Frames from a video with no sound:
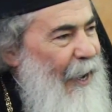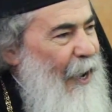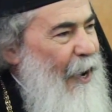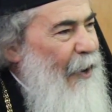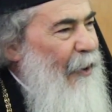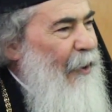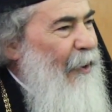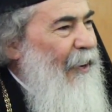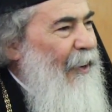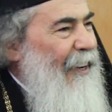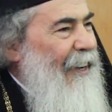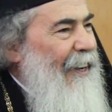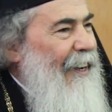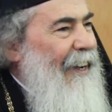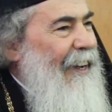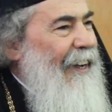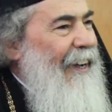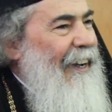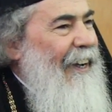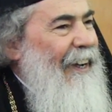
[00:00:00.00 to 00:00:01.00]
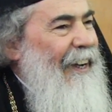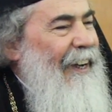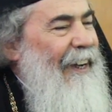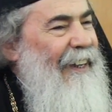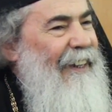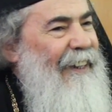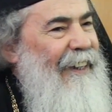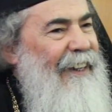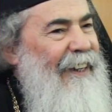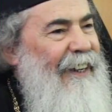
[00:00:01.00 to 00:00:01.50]
Now,
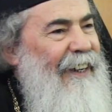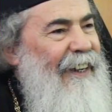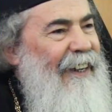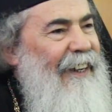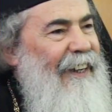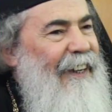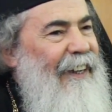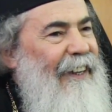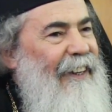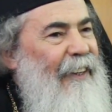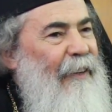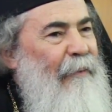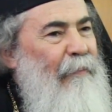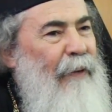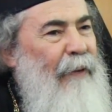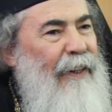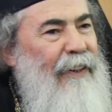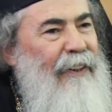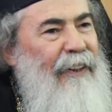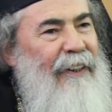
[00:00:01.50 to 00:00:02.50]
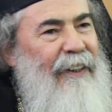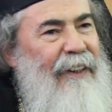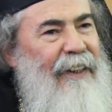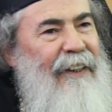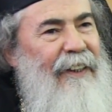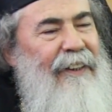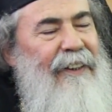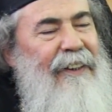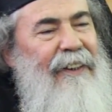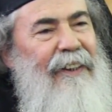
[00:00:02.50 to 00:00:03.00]
and uh, the
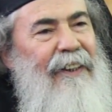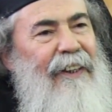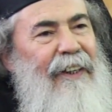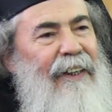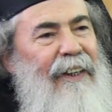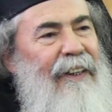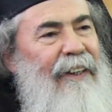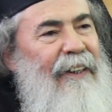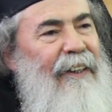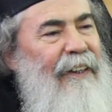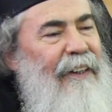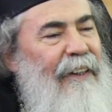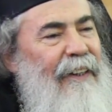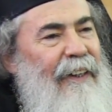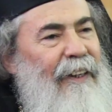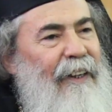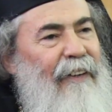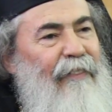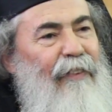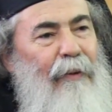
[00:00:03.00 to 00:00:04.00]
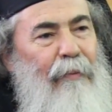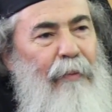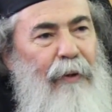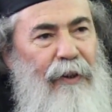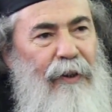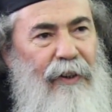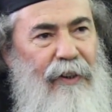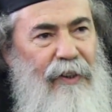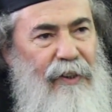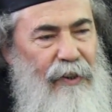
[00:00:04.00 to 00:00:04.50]
Patriarchate here,
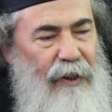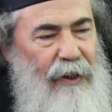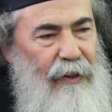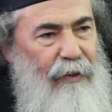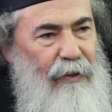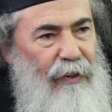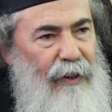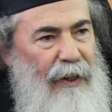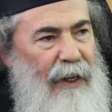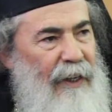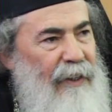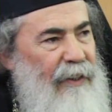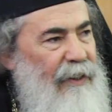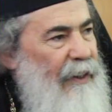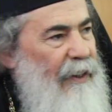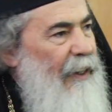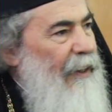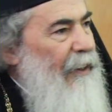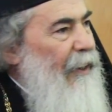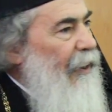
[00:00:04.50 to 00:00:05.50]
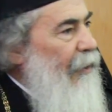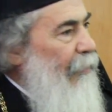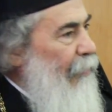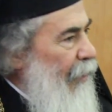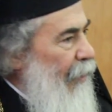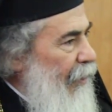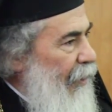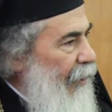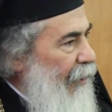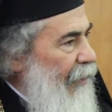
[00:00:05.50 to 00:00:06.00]
everybody is recognizing and
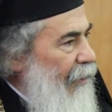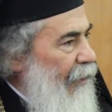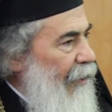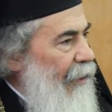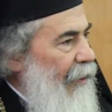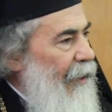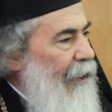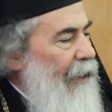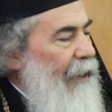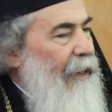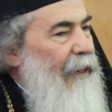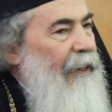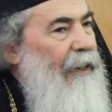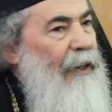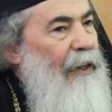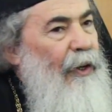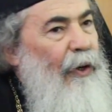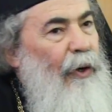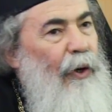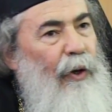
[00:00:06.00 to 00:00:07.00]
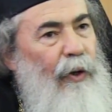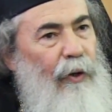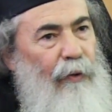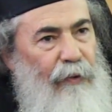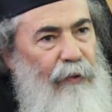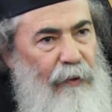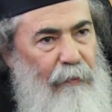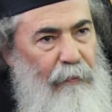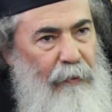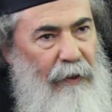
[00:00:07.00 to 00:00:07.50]
admitting the role
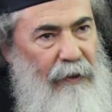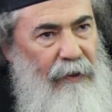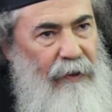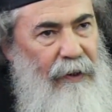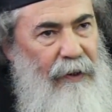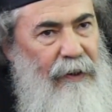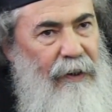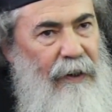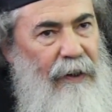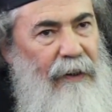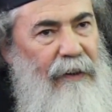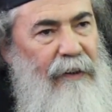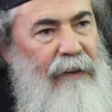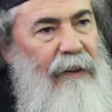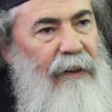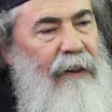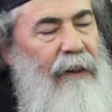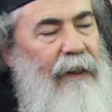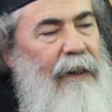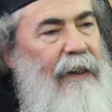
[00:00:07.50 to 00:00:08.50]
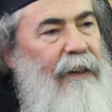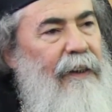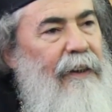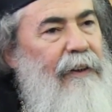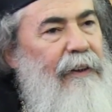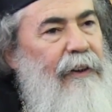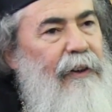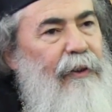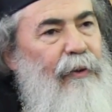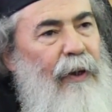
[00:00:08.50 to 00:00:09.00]
of the Patriarchate. And
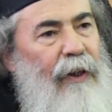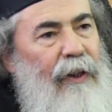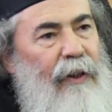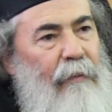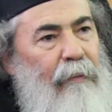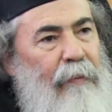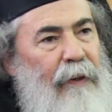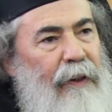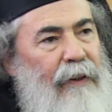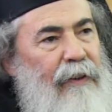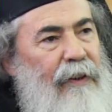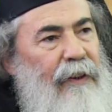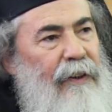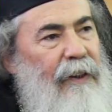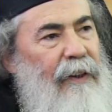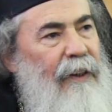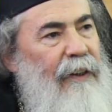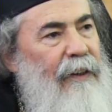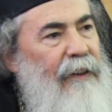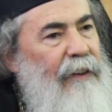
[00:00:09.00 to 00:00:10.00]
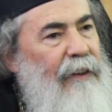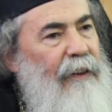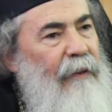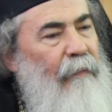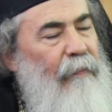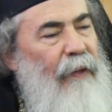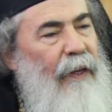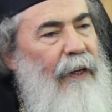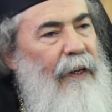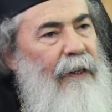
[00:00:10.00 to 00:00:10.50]
this is why the Patriarchate
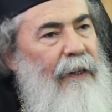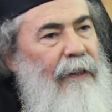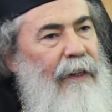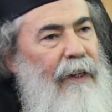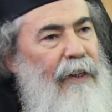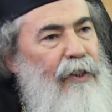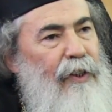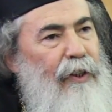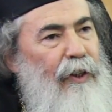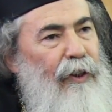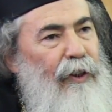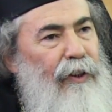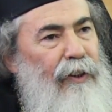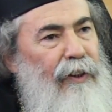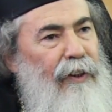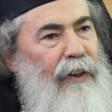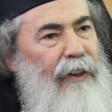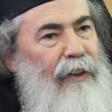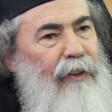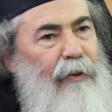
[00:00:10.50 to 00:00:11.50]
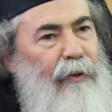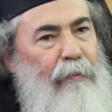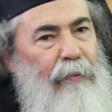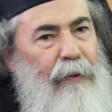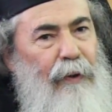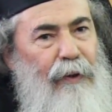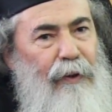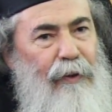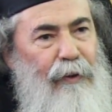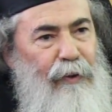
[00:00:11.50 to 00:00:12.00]
does not need to
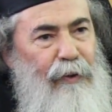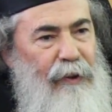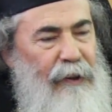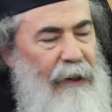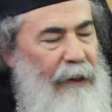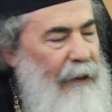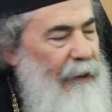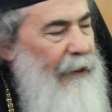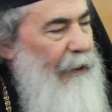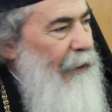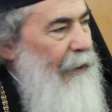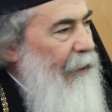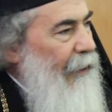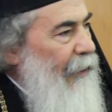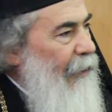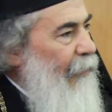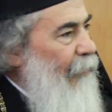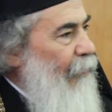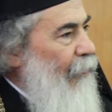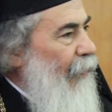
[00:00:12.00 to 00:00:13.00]
produce any,